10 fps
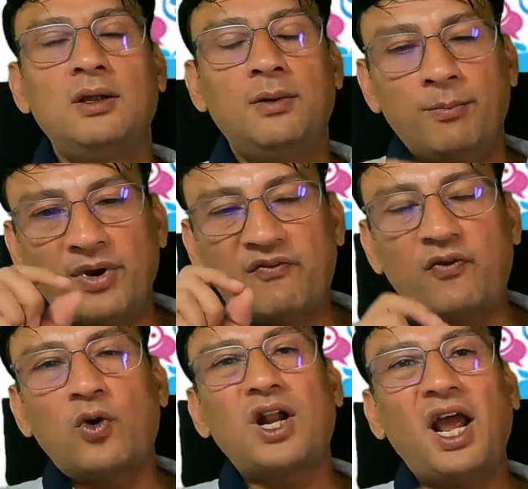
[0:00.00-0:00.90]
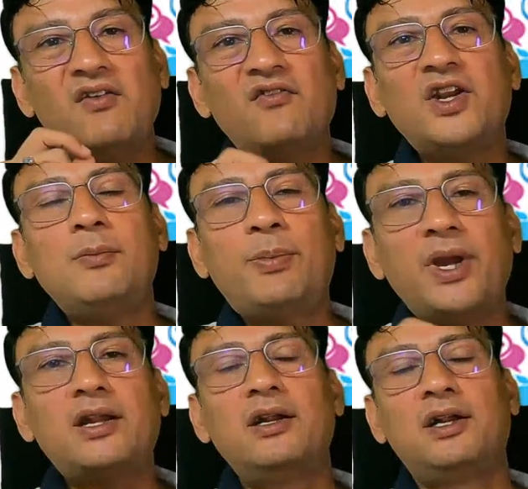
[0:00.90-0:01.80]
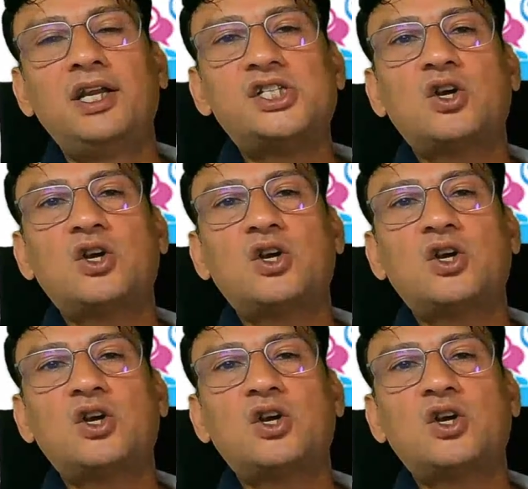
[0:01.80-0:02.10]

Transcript: Before every parent-teacher